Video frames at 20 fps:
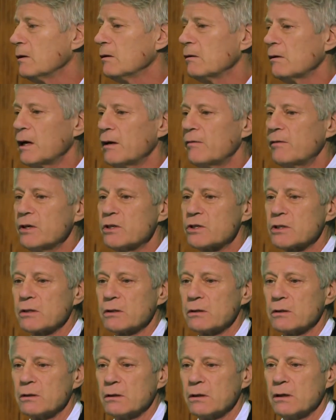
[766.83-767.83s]
on average,
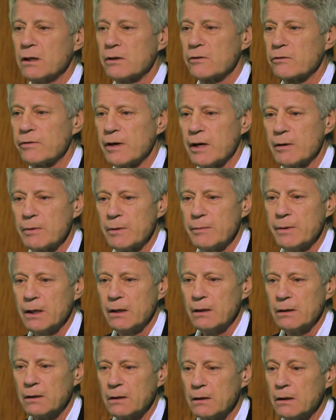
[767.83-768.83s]
that's fine with me.